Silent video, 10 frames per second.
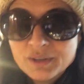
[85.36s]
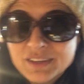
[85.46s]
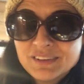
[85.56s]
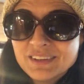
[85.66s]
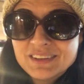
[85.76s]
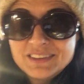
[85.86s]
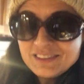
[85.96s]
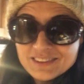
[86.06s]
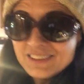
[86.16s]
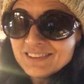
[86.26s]
reason
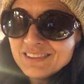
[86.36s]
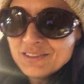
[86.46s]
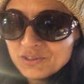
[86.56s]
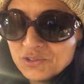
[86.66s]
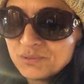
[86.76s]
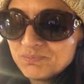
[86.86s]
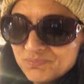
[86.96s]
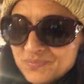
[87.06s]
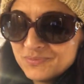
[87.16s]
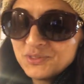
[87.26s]
just doesn't
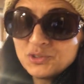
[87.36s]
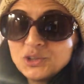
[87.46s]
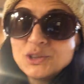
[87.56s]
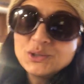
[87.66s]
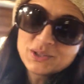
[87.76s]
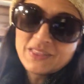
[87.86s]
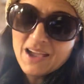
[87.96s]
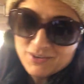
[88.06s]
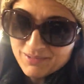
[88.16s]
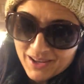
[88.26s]
look
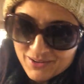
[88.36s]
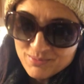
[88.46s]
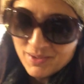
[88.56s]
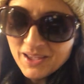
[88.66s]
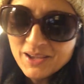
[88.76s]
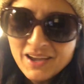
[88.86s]
that great on me